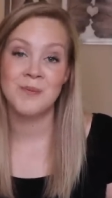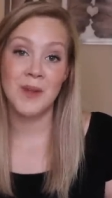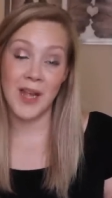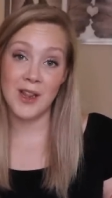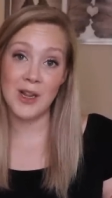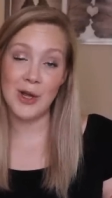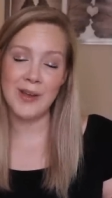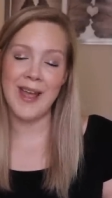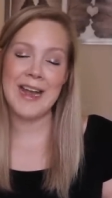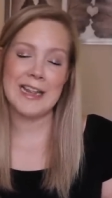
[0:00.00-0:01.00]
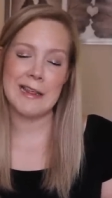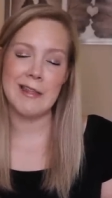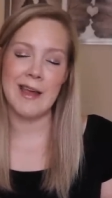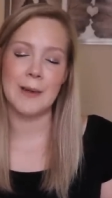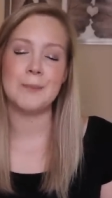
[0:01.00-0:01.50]
It's a look and it's a
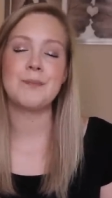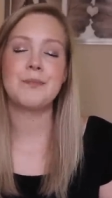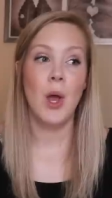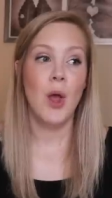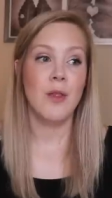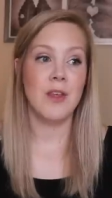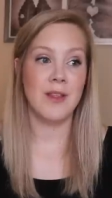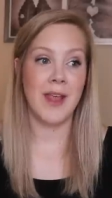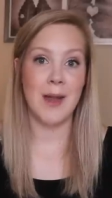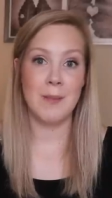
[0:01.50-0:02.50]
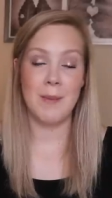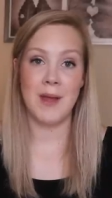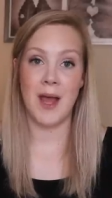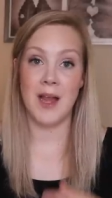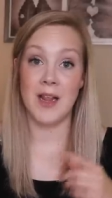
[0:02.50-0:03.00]
thing. This can be
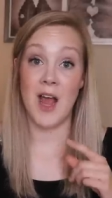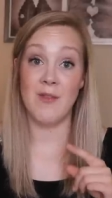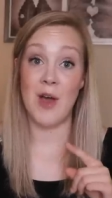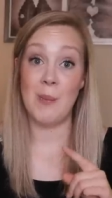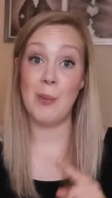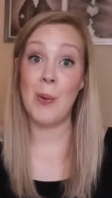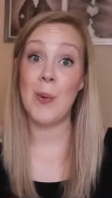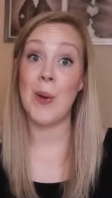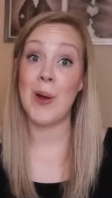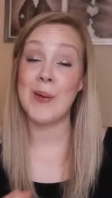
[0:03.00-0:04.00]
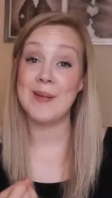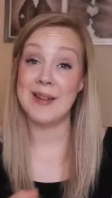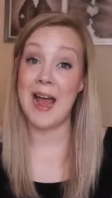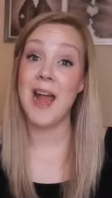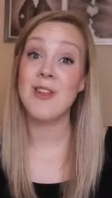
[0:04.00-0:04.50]
because of a poor
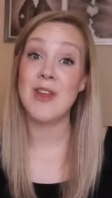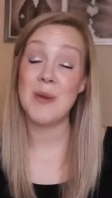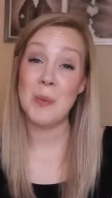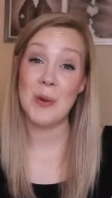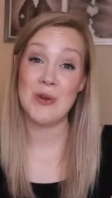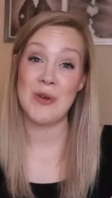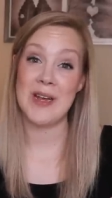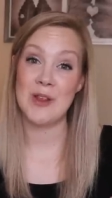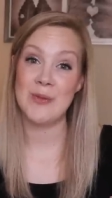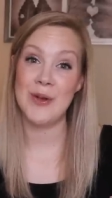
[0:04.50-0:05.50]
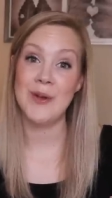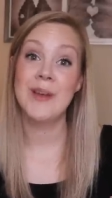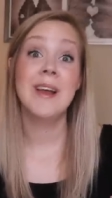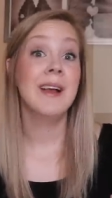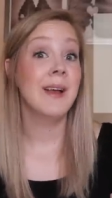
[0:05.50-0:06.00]
latch and poor transfer.
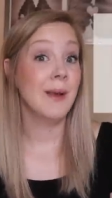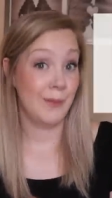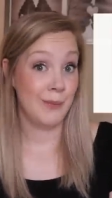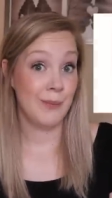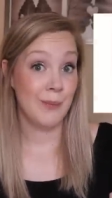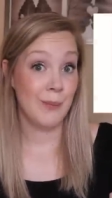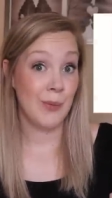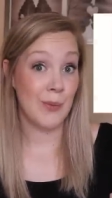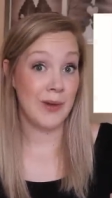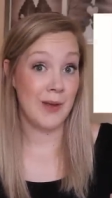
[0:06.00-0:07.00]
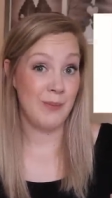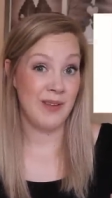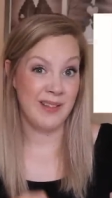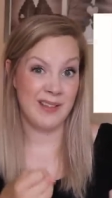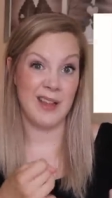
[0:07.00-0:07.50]
Pro tip,
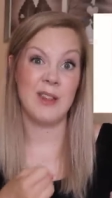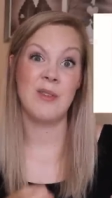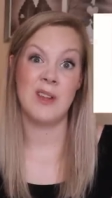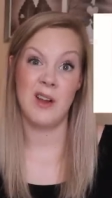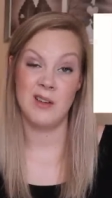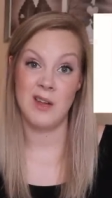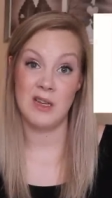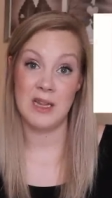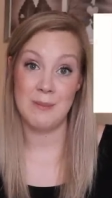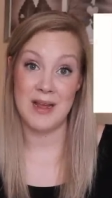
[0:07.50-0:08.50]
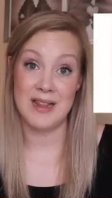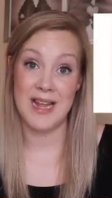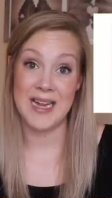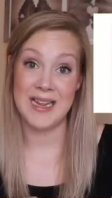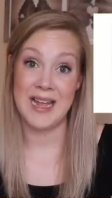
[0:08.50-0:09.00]
lots of clogged ducts and
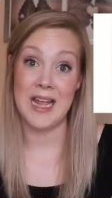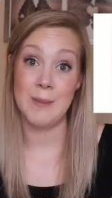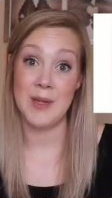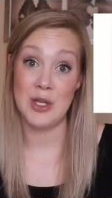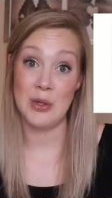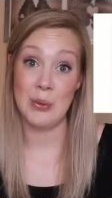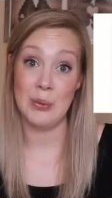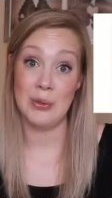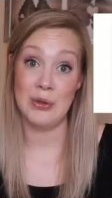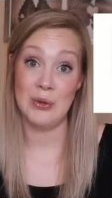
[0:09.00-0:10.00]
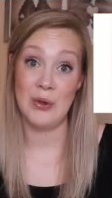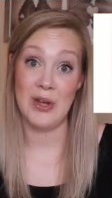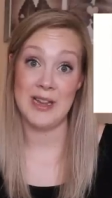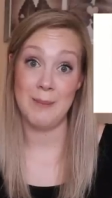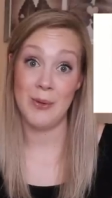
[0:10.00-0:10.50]
mastitis can be due to
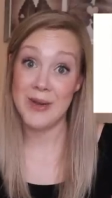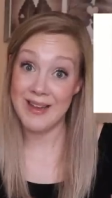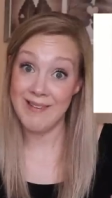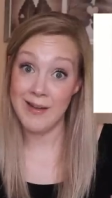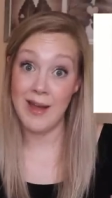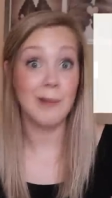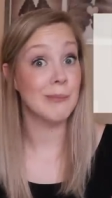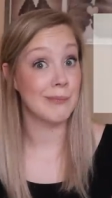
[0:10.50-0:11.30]
a lip or a tongue tie.